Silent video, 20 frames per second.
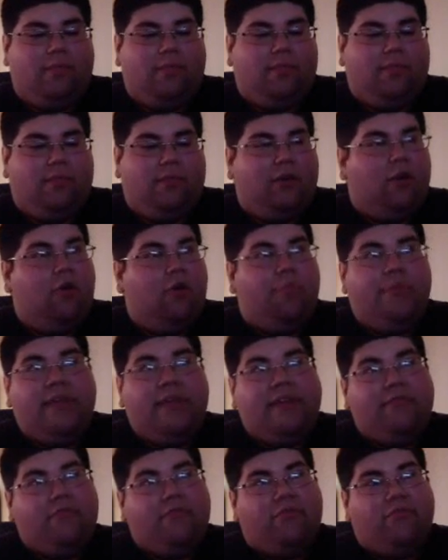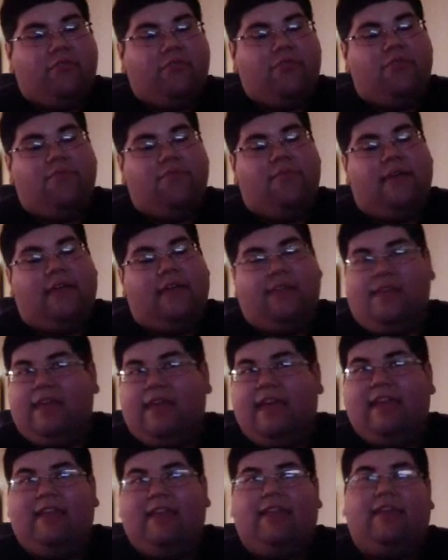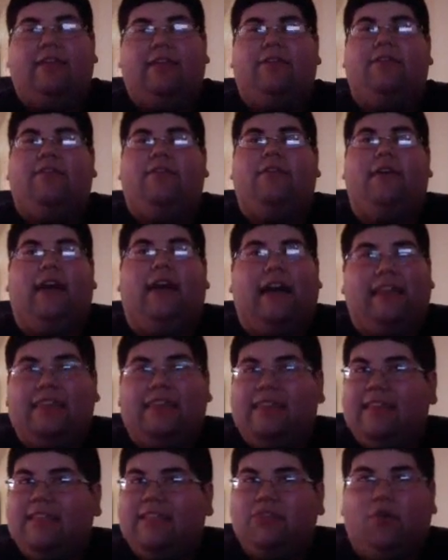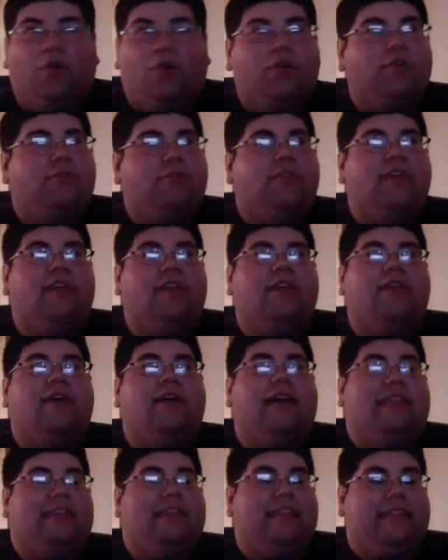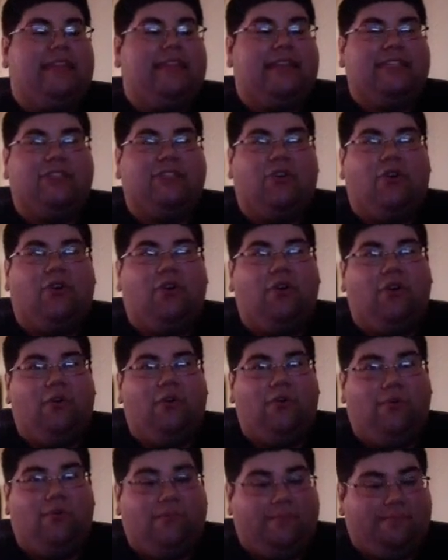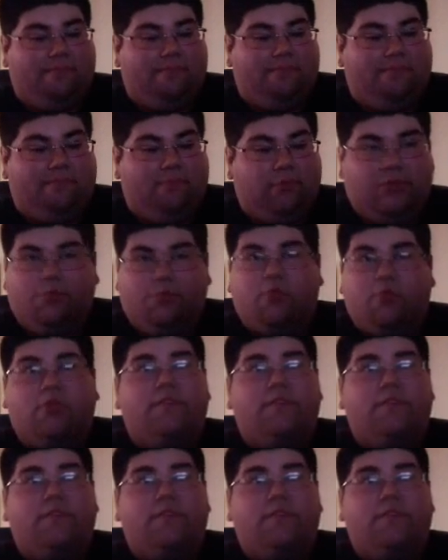The opening of the film and the ending, I think that's all you needed. I think that's was more